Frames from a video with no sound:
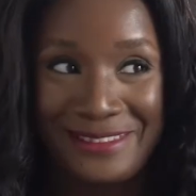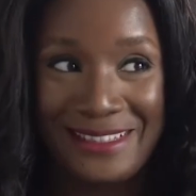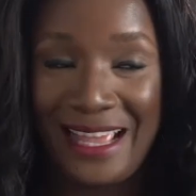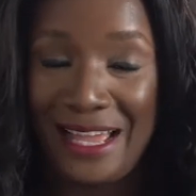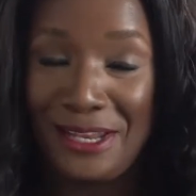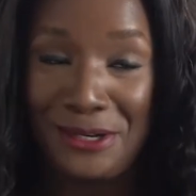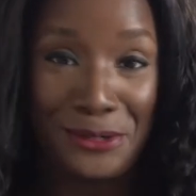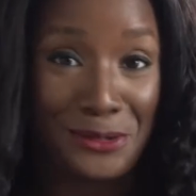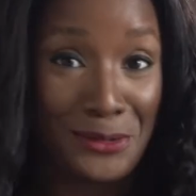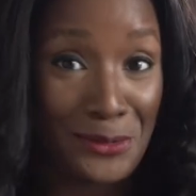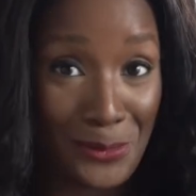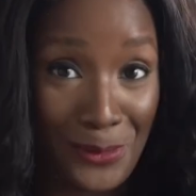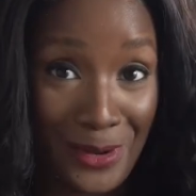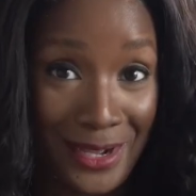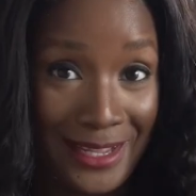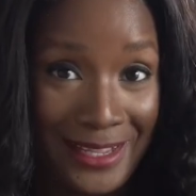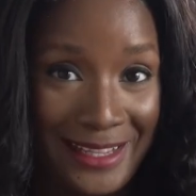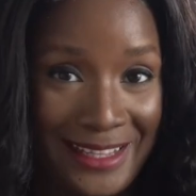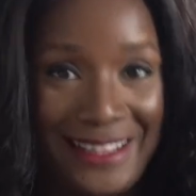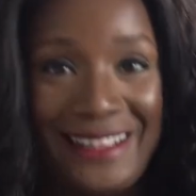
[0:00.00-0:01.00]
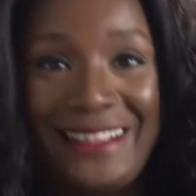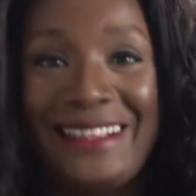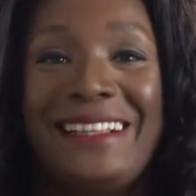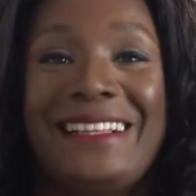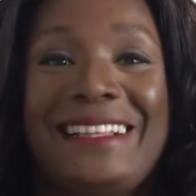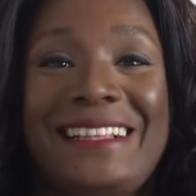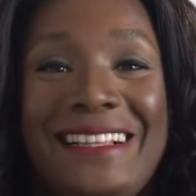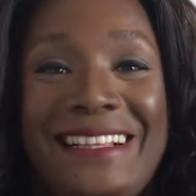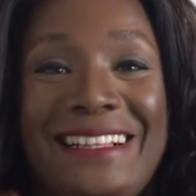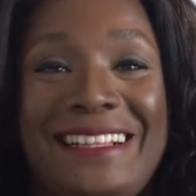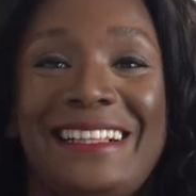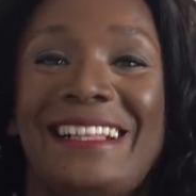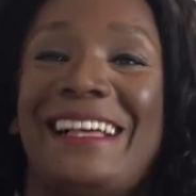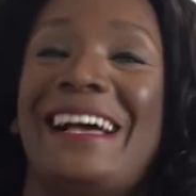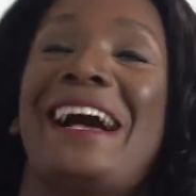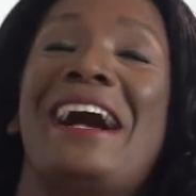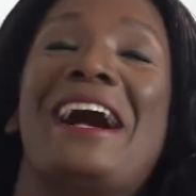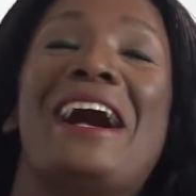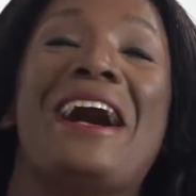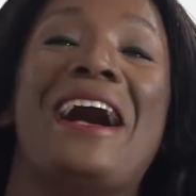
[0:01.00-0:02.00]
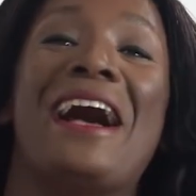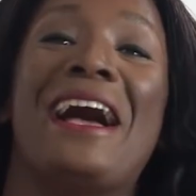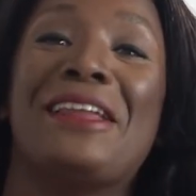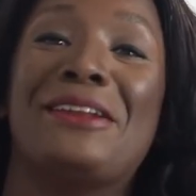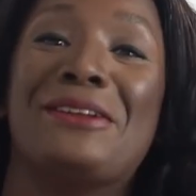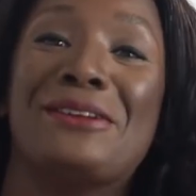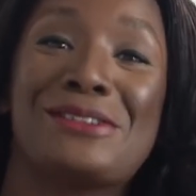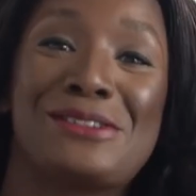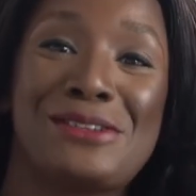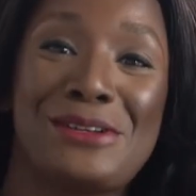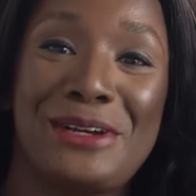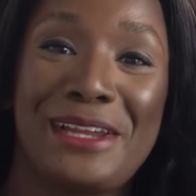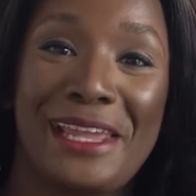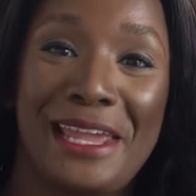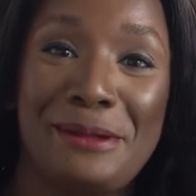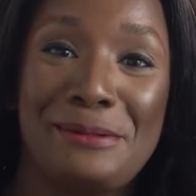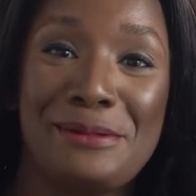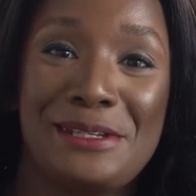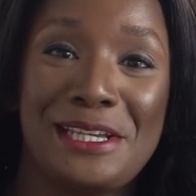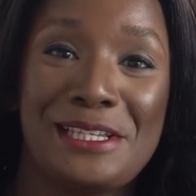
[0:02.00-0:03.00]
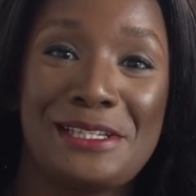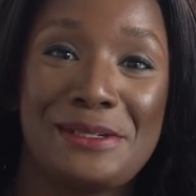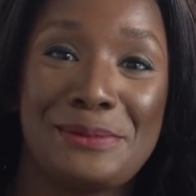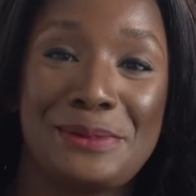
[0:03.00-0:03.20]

I don't know why. And also a game changer,